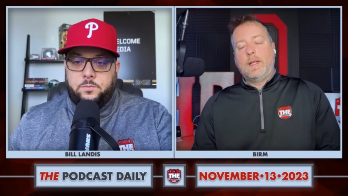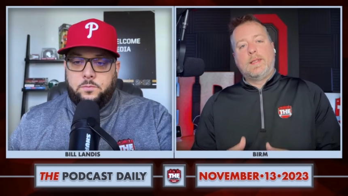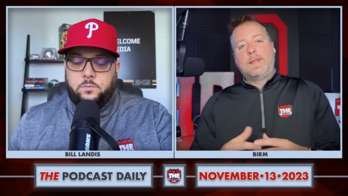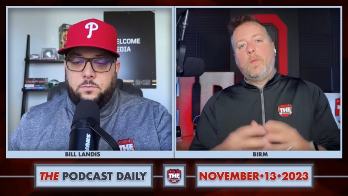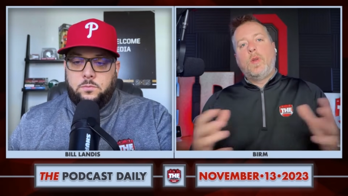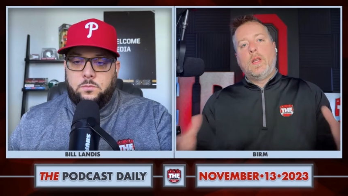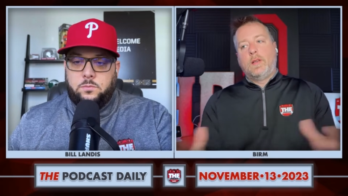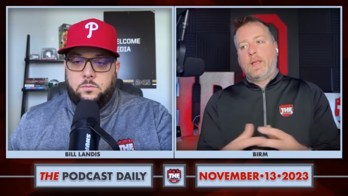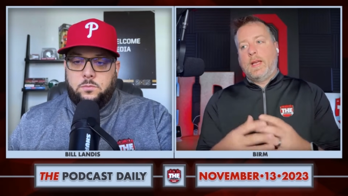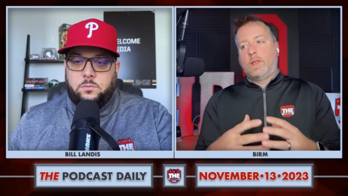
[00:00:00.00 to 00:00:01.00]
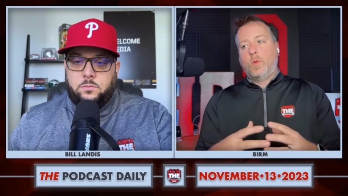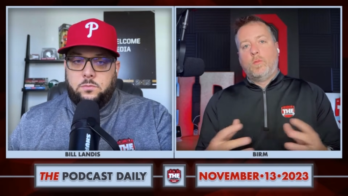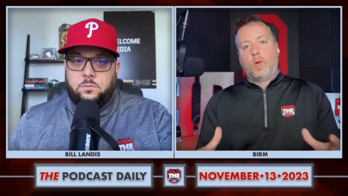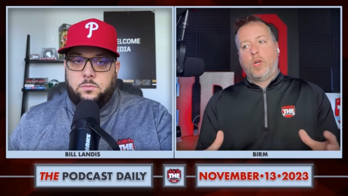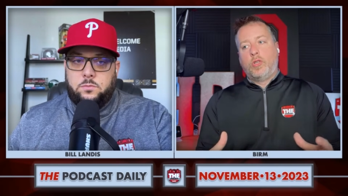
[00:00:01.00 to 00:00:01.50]
Speaker 1: Tate, someone else has
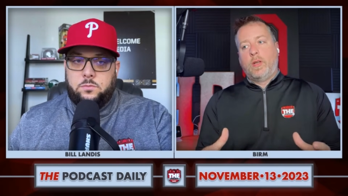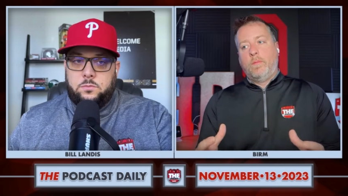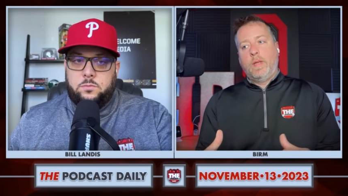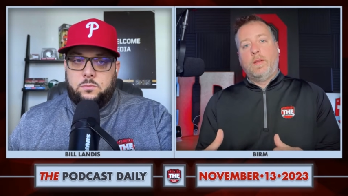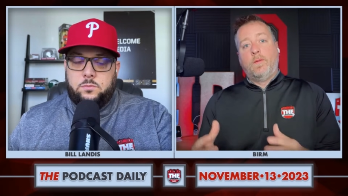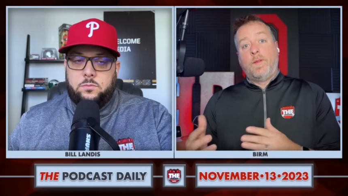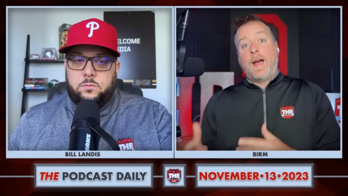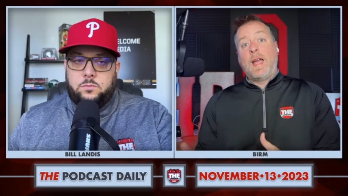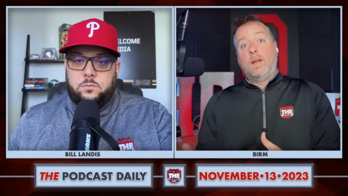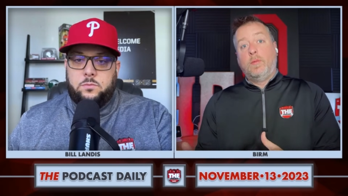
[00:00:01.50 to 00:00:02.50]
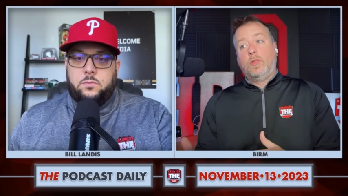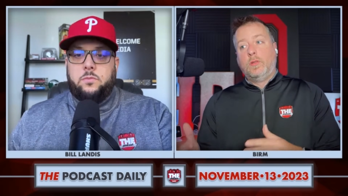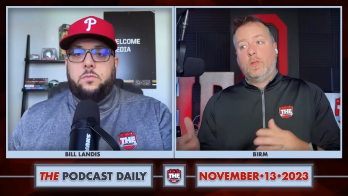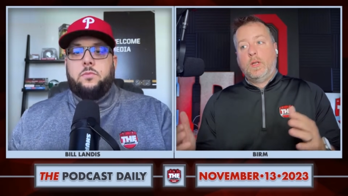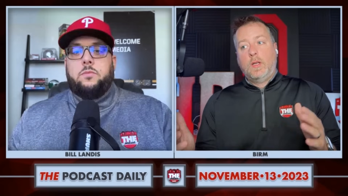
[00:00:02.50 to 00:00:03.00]
to emerge and be a
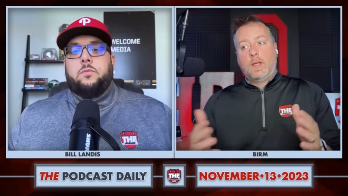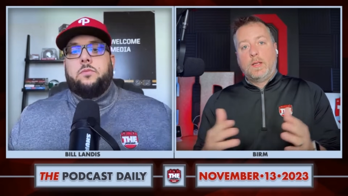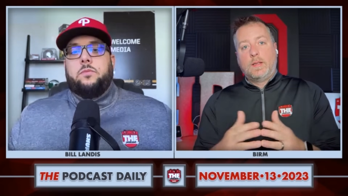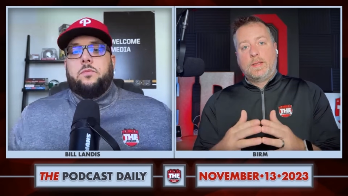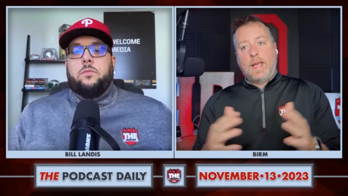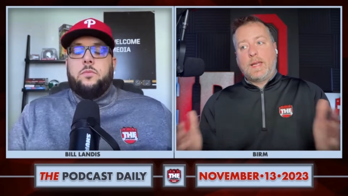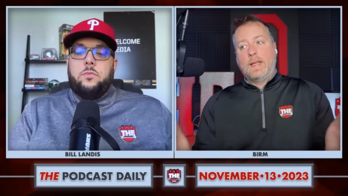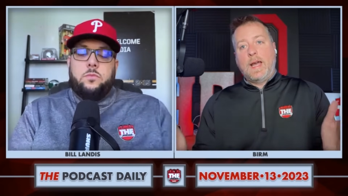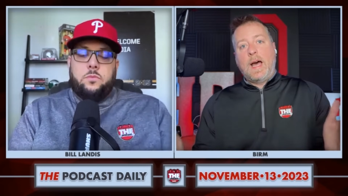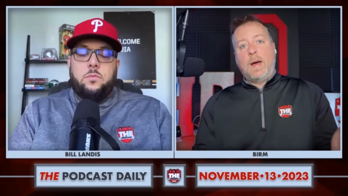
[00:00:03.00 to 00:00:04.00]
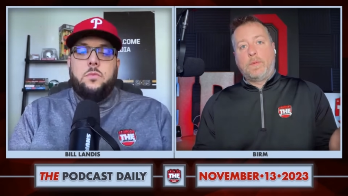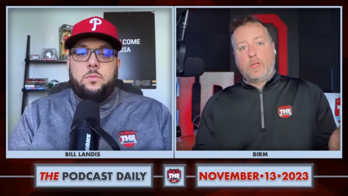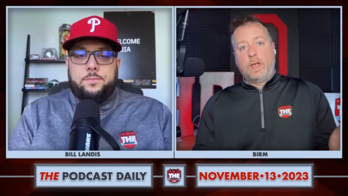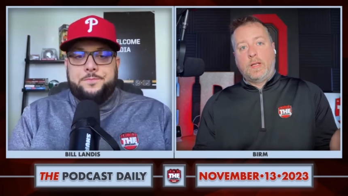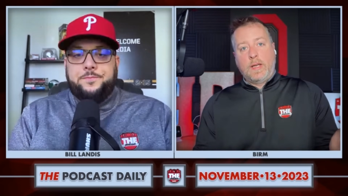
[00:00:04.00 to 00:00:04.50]
viable second
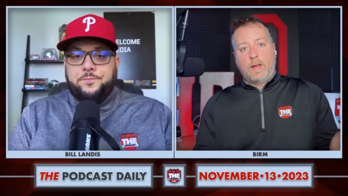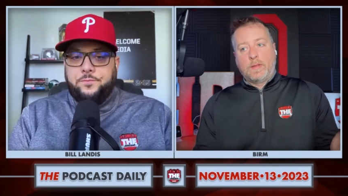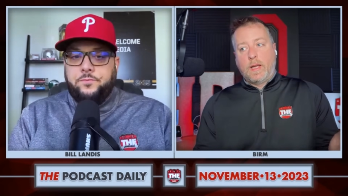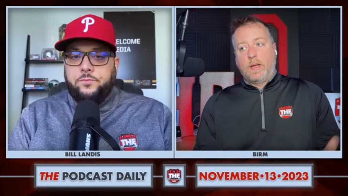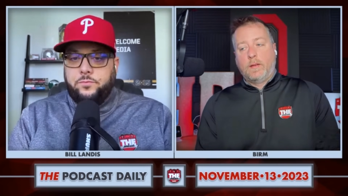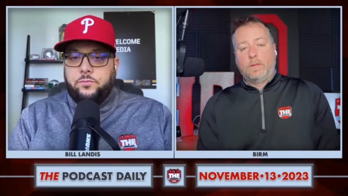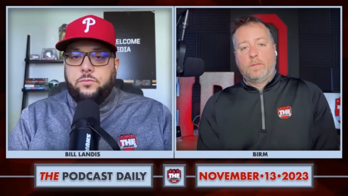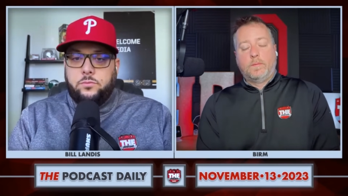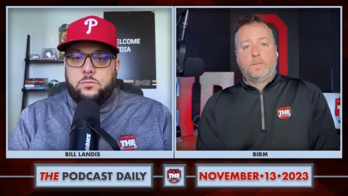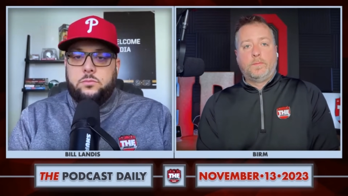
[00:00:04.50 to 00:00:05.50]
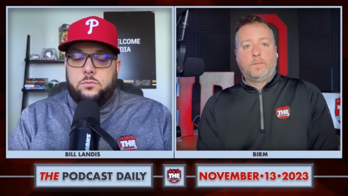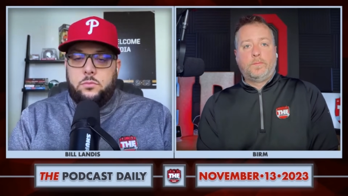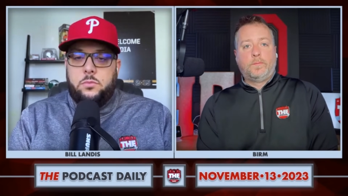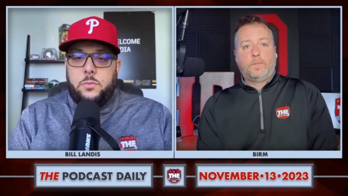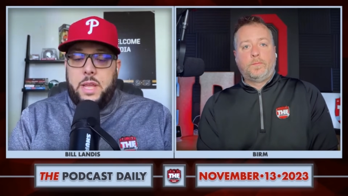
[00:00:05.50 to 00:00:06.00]
option on the outside.
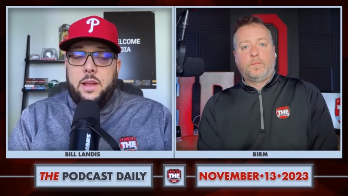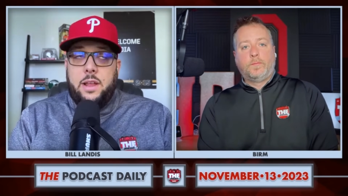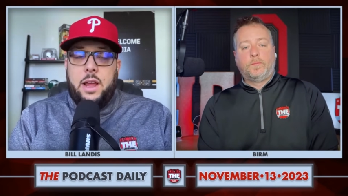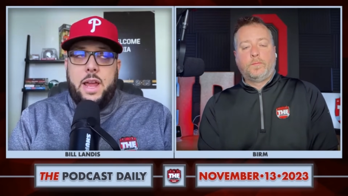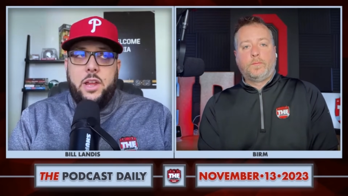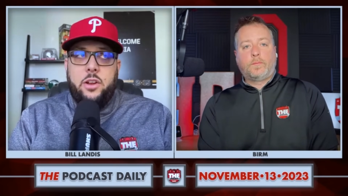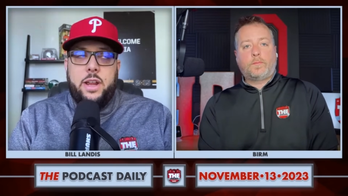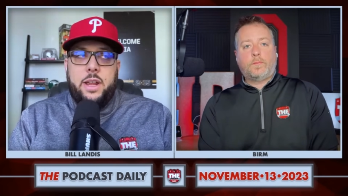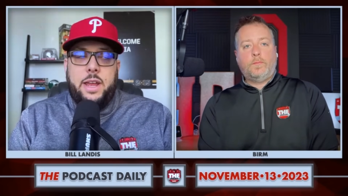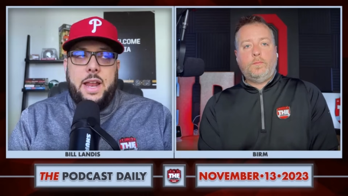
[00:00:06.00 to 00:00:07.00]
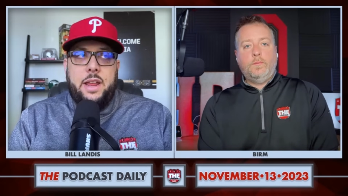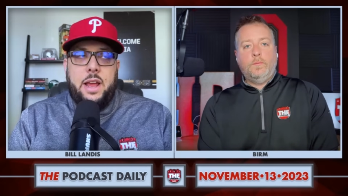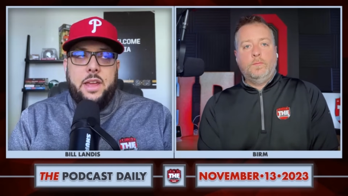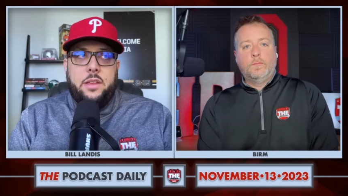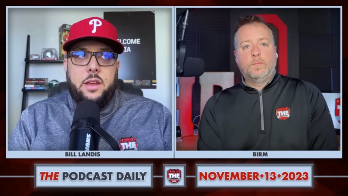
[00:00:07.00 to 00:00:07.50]
Speaker 2: Yeah, I, agree, and
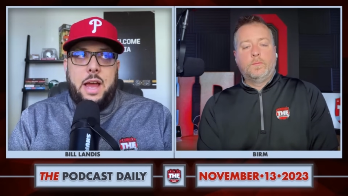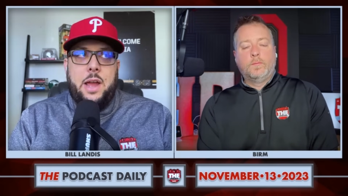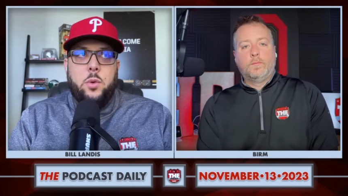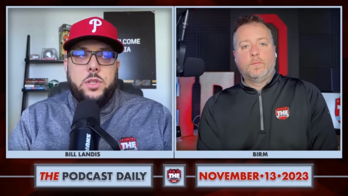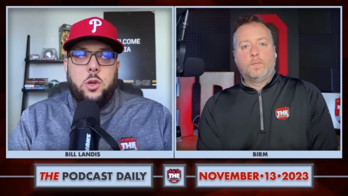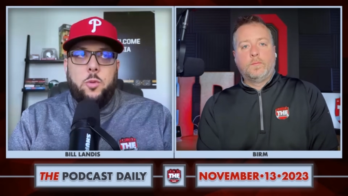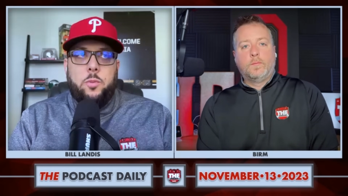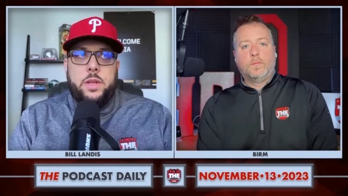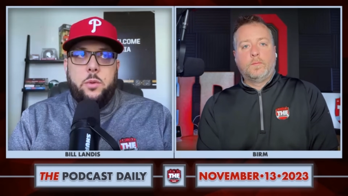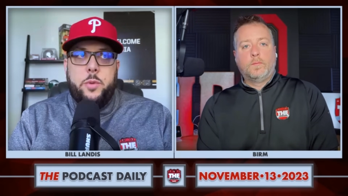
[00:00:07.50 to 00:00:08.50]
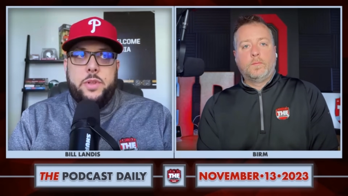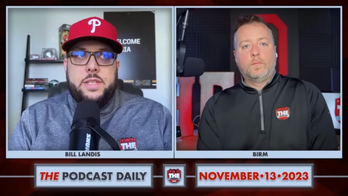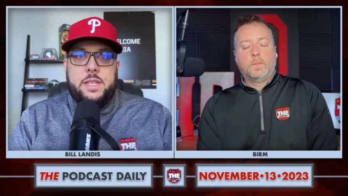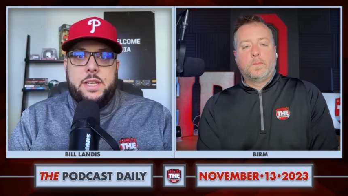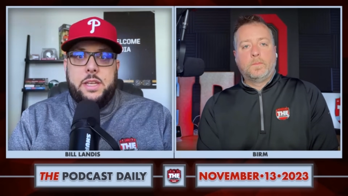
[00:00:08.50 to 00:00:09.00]
I, I I was hoping we would
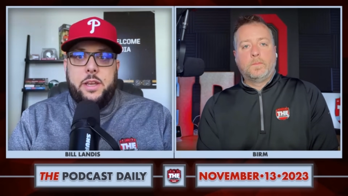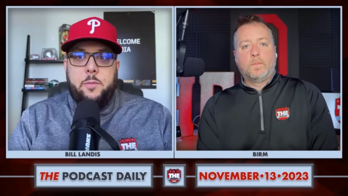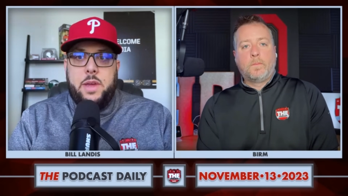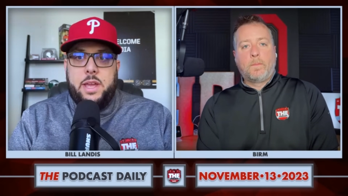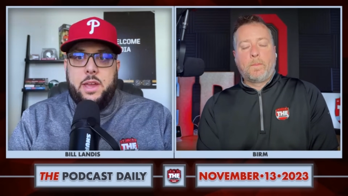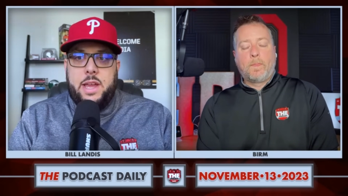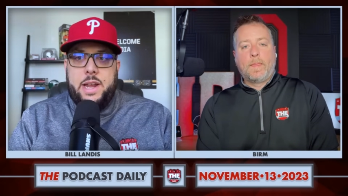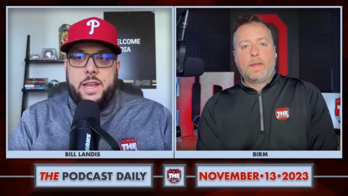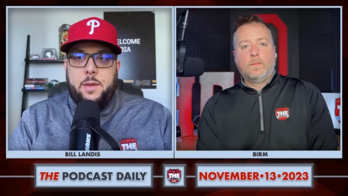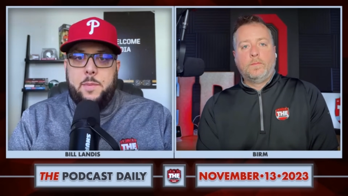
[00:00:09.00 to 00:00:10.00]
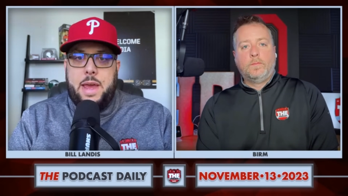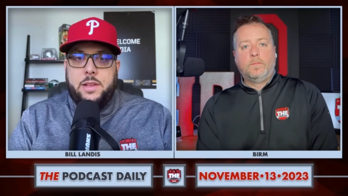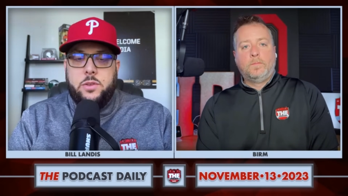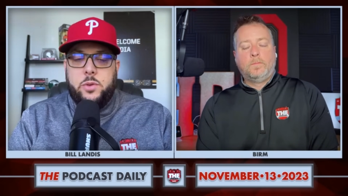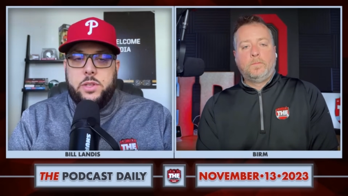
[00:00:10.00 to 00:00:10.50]
see Emeka kind of get back
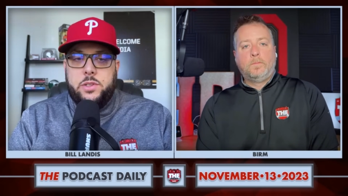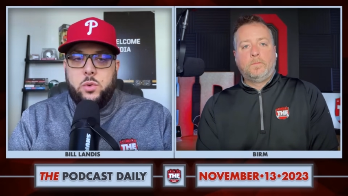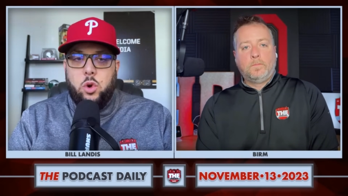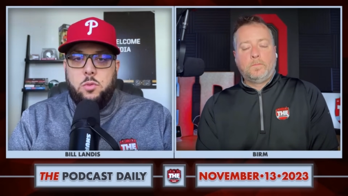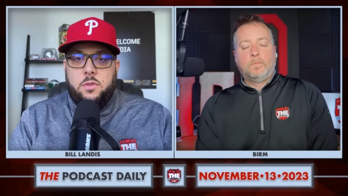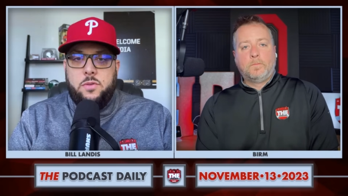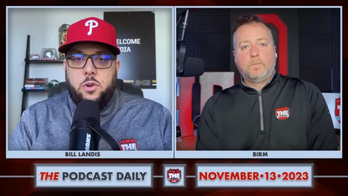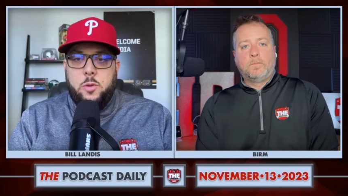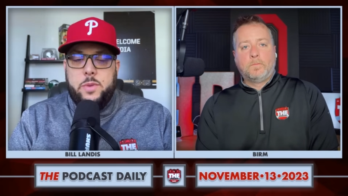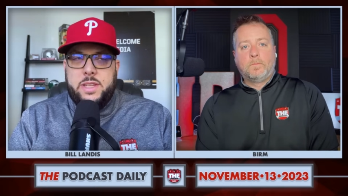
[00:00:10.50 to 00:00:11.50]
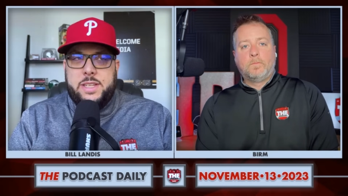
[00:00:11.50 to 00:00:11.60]
to his normal form in this